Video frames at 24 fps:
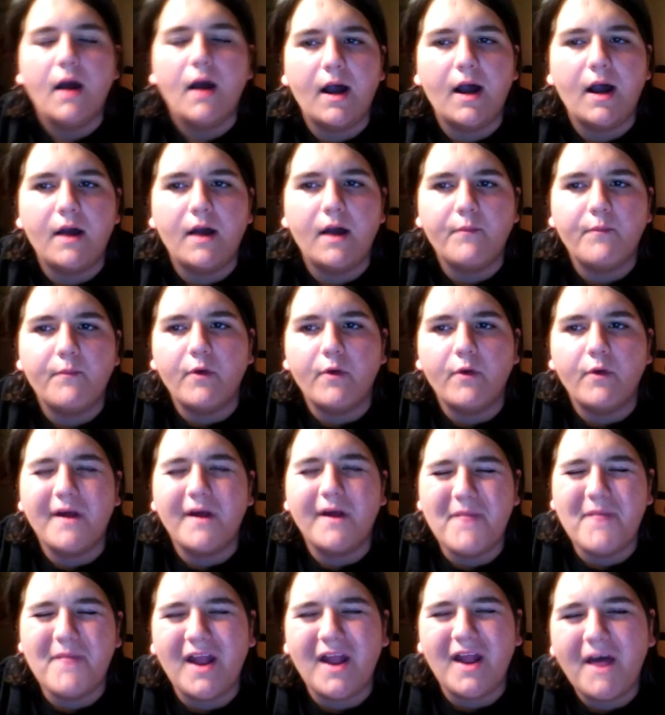Well, I
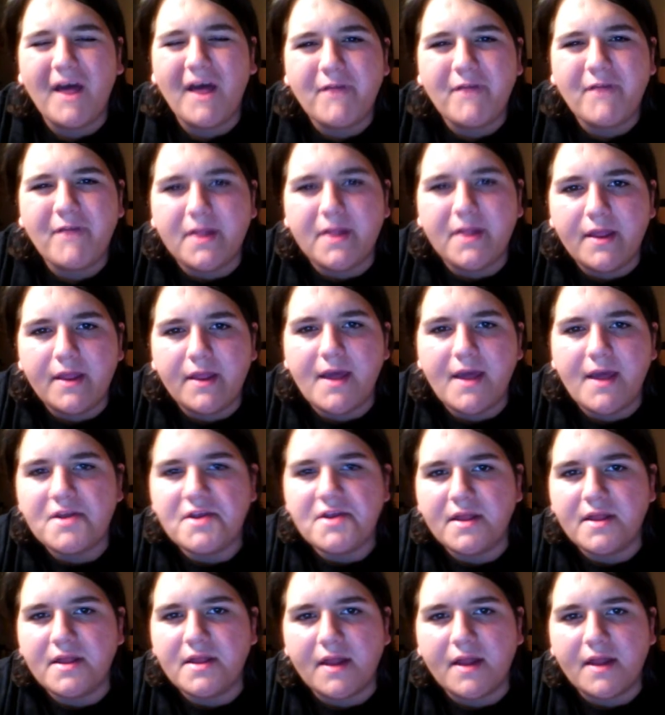mean, obviously
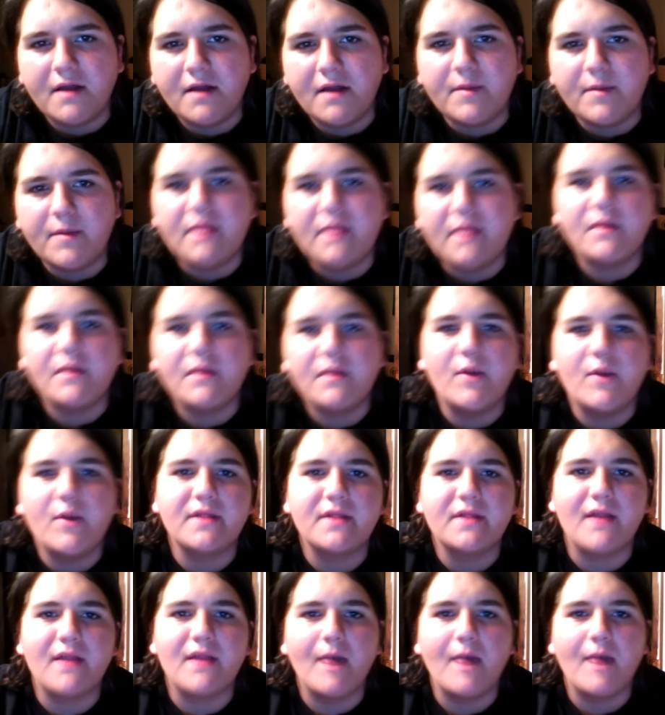AJ Styles, but he's already been
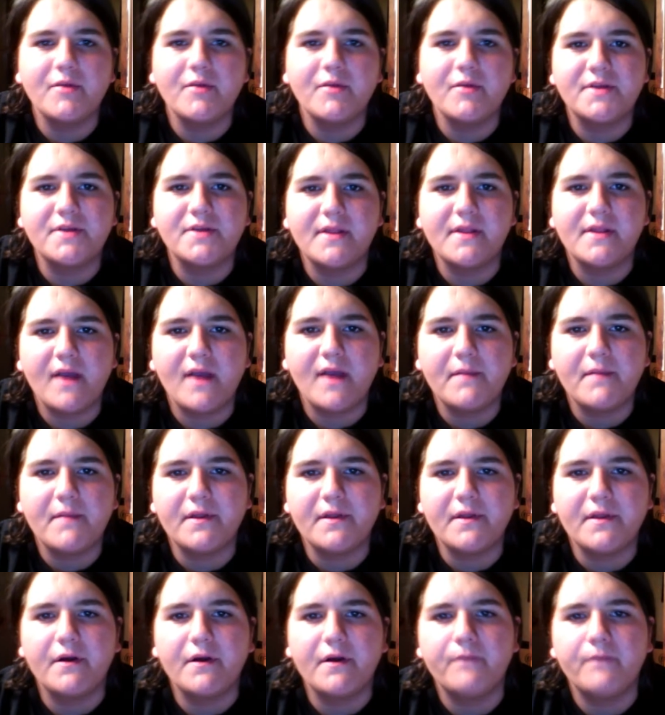established as a top
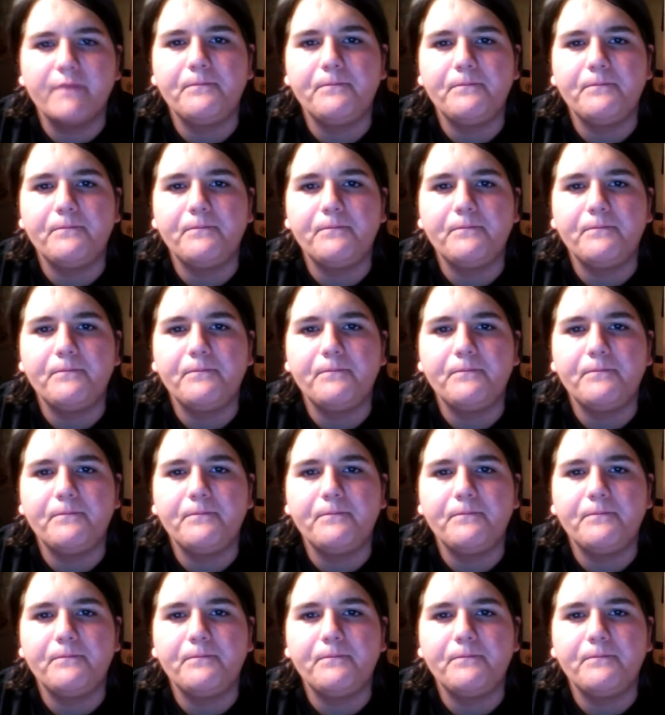star.